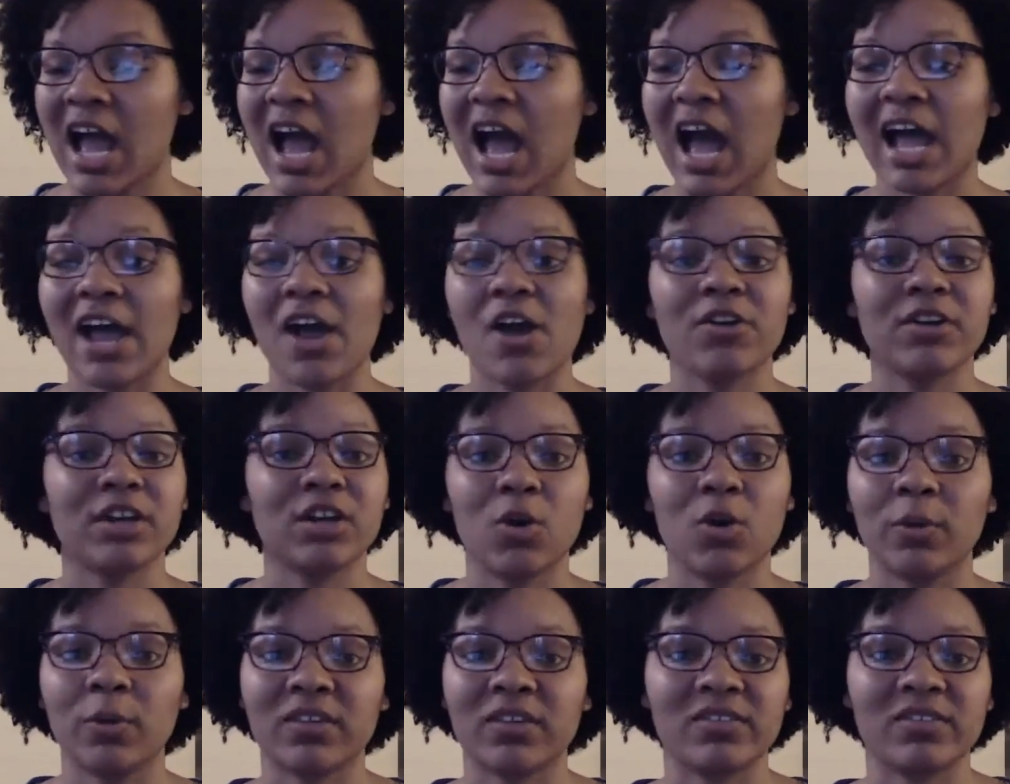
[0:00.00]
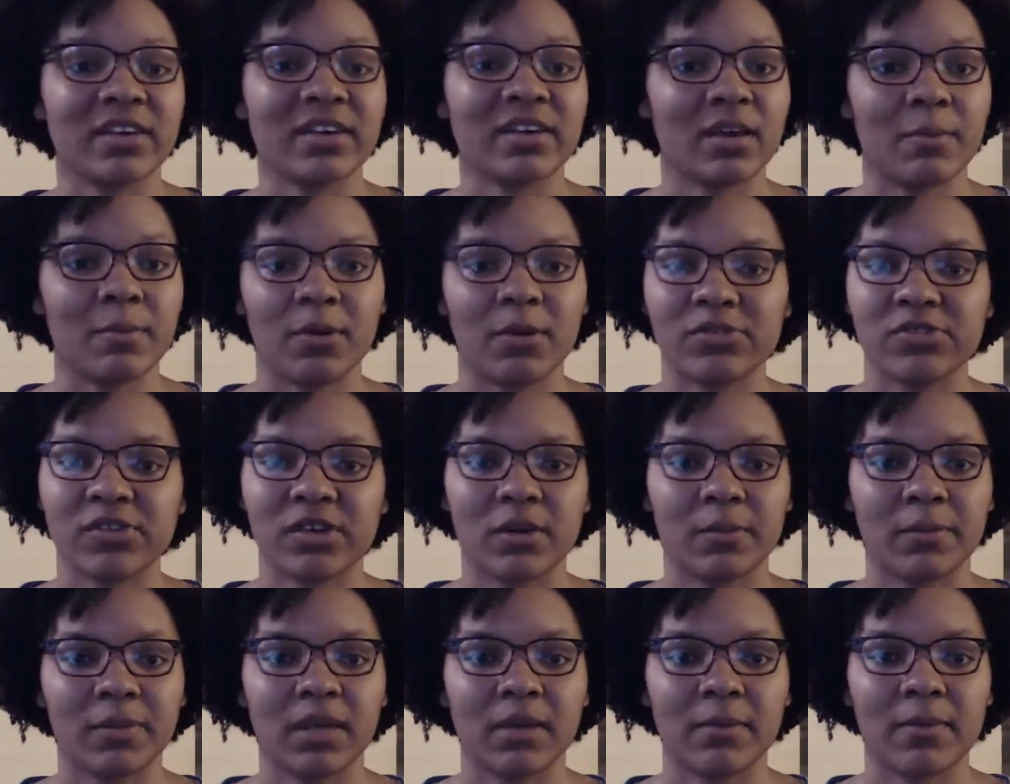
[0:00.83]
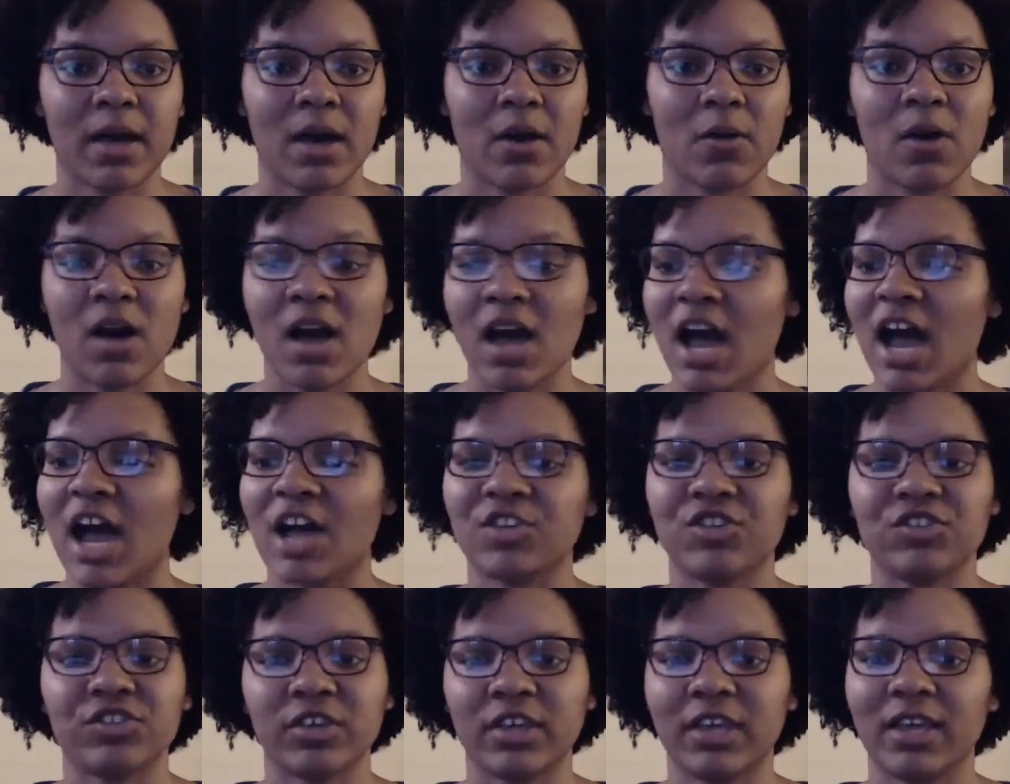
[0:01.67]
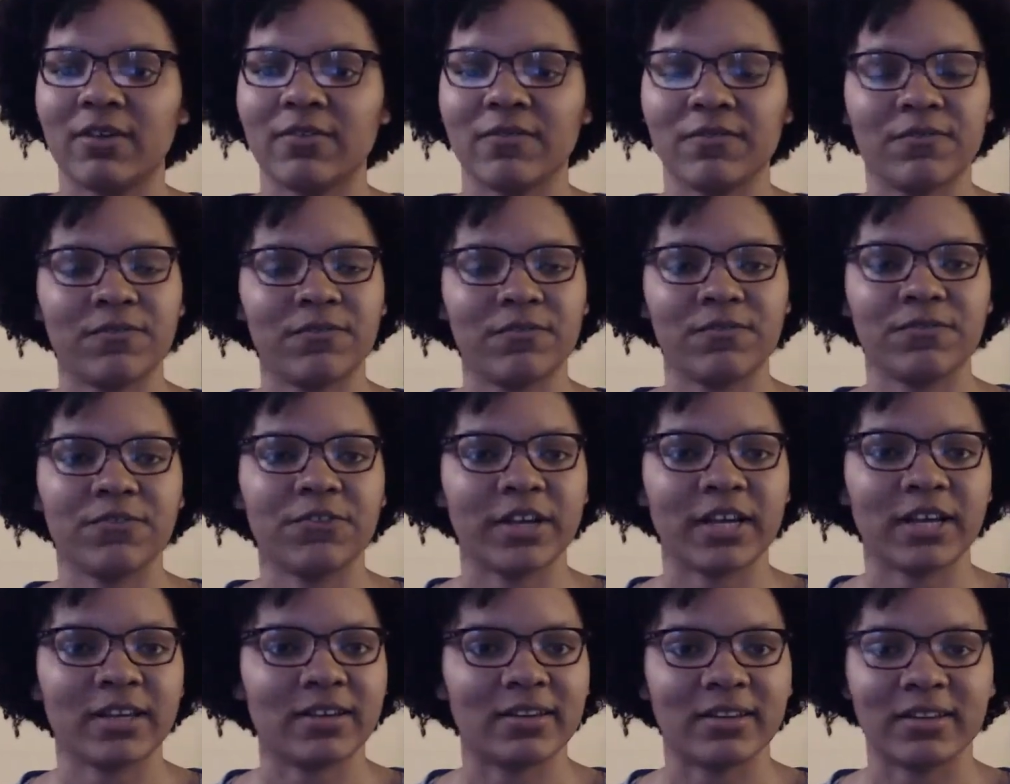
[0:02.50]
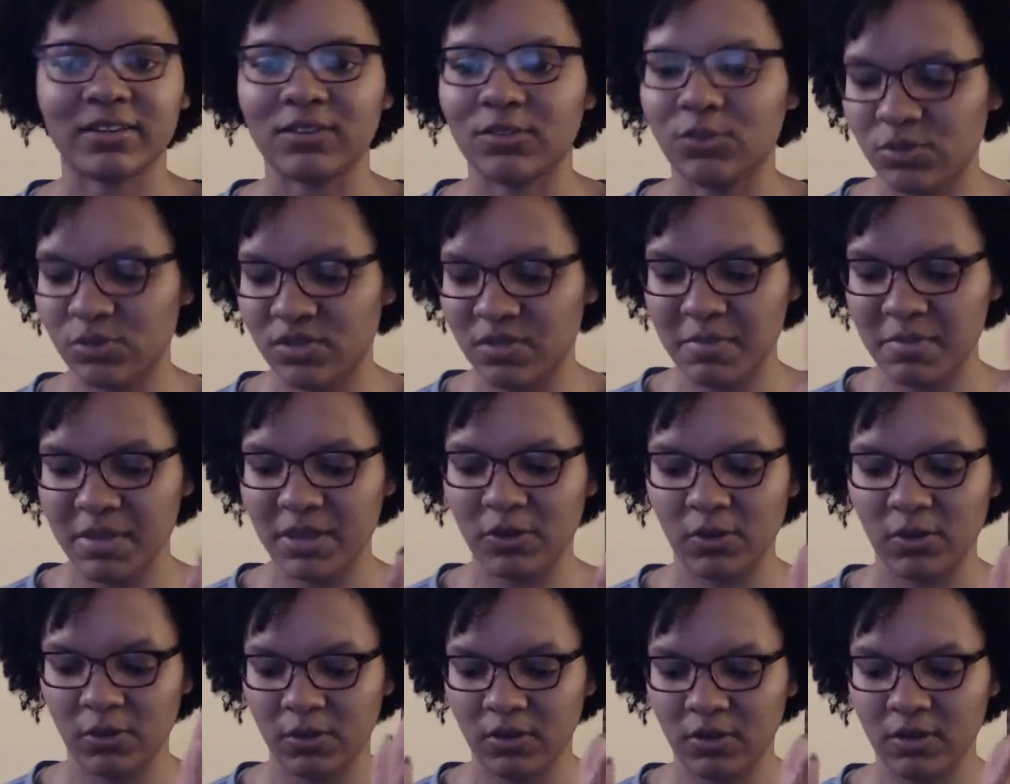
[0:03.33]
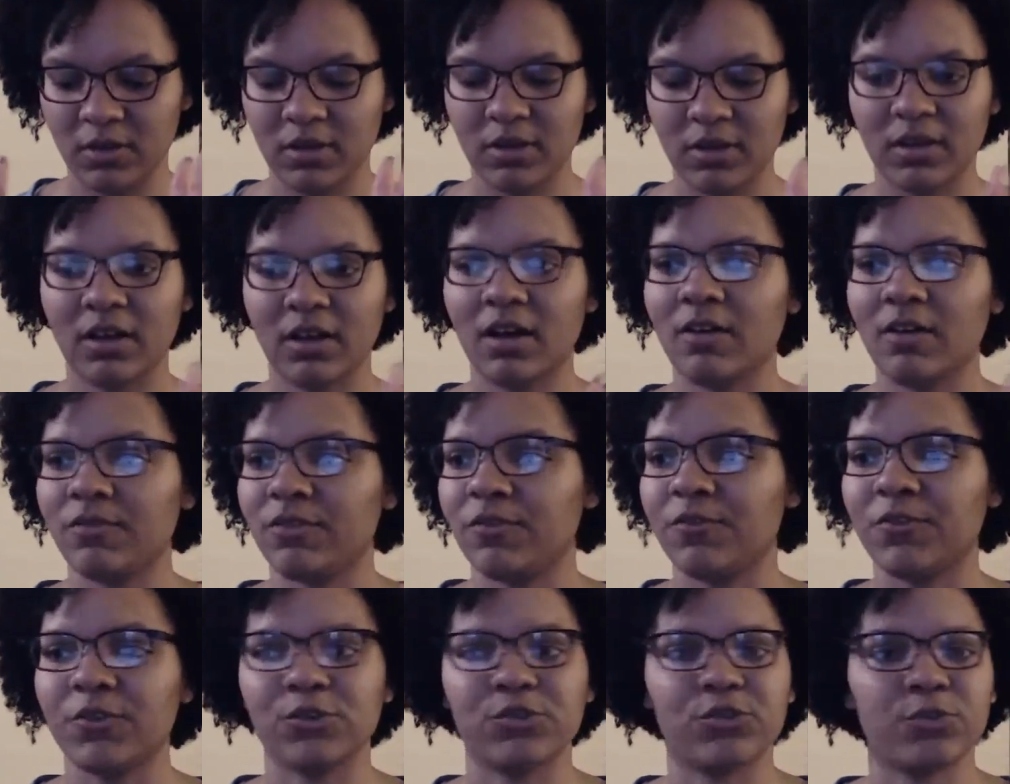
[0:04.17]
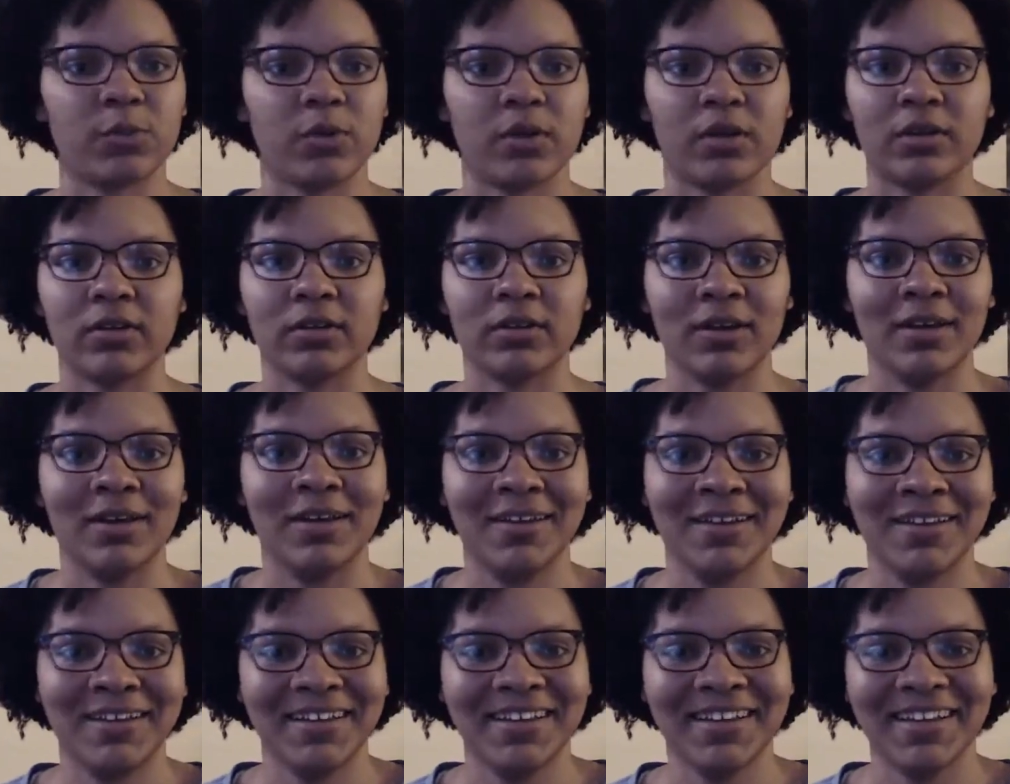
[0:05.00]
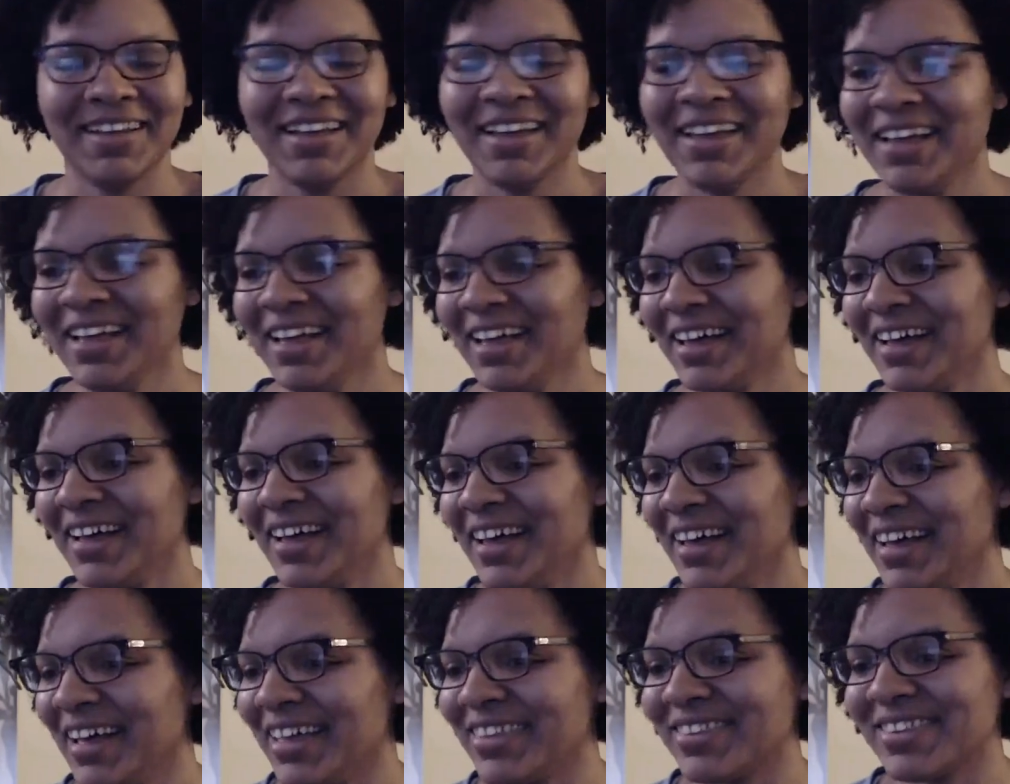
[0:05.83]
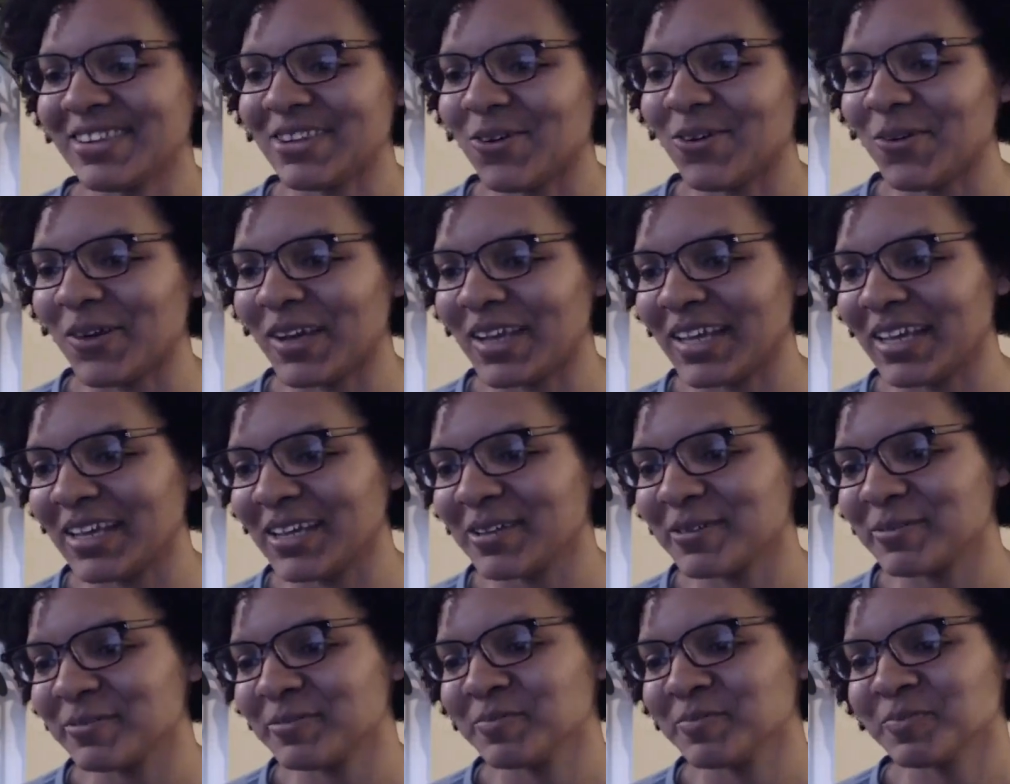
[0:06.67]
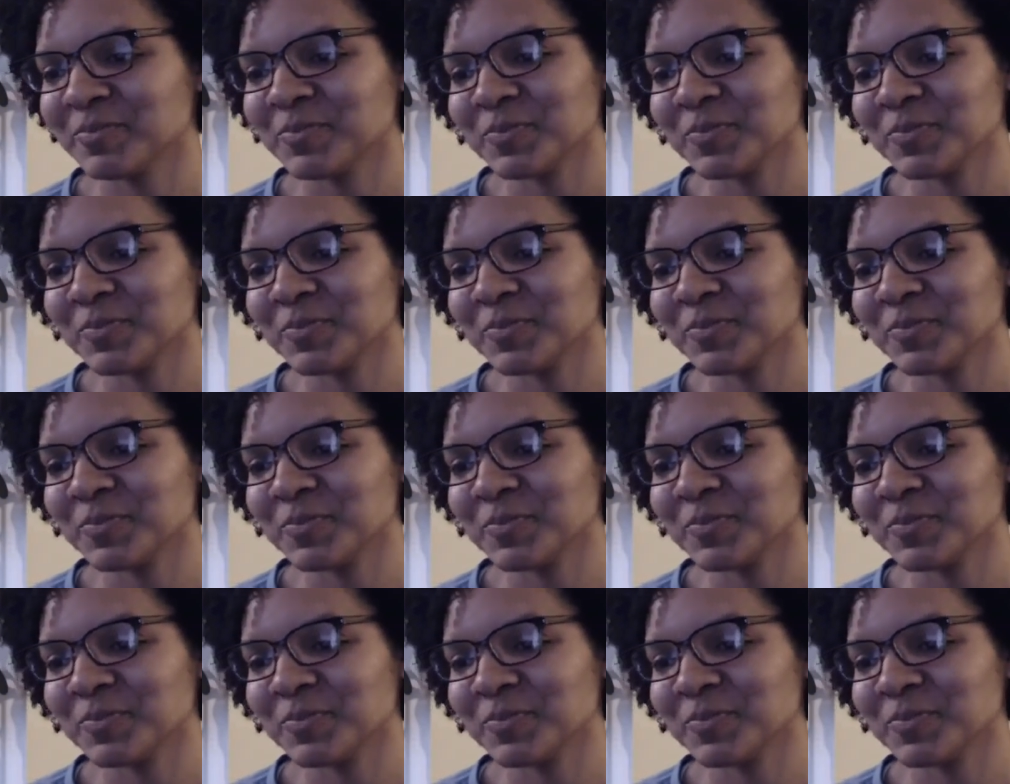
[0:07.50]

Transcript: I already know what the second book's going to be about. I just can't freaking do the middle of the first one. It's annoying.